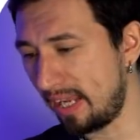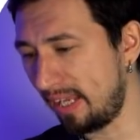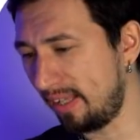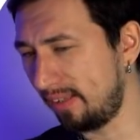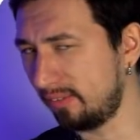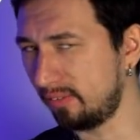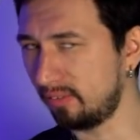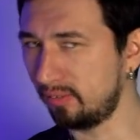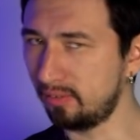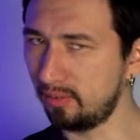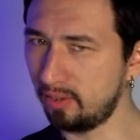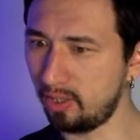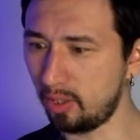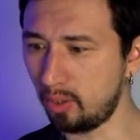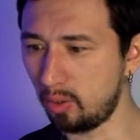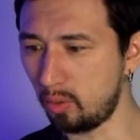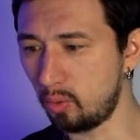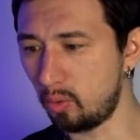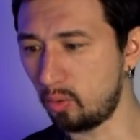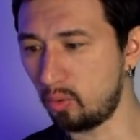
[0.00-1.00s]
and
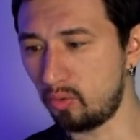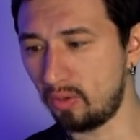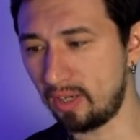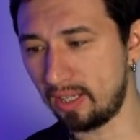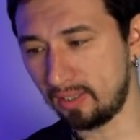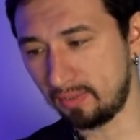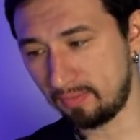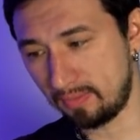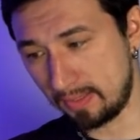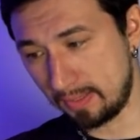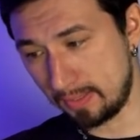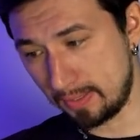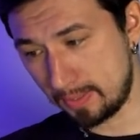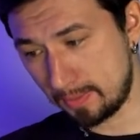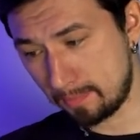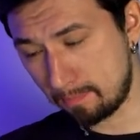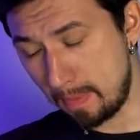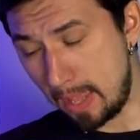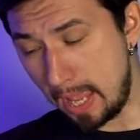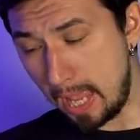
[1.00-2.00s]
low
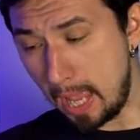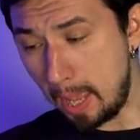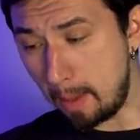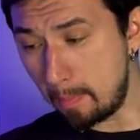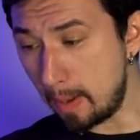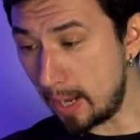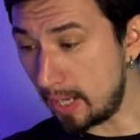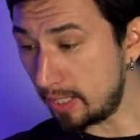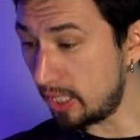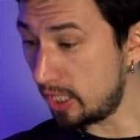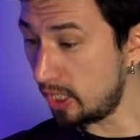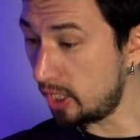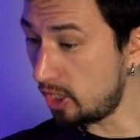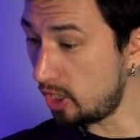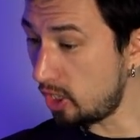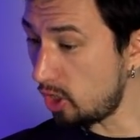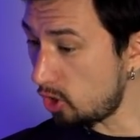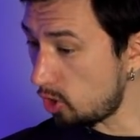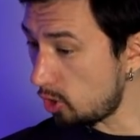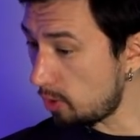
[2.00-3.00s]
relevance. But
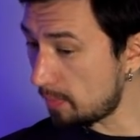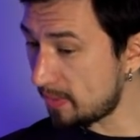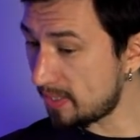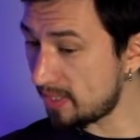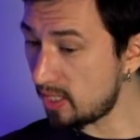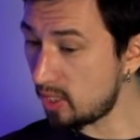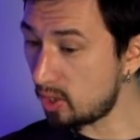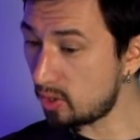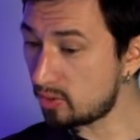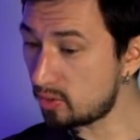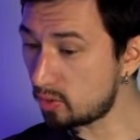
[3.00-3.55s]
YouTube SEO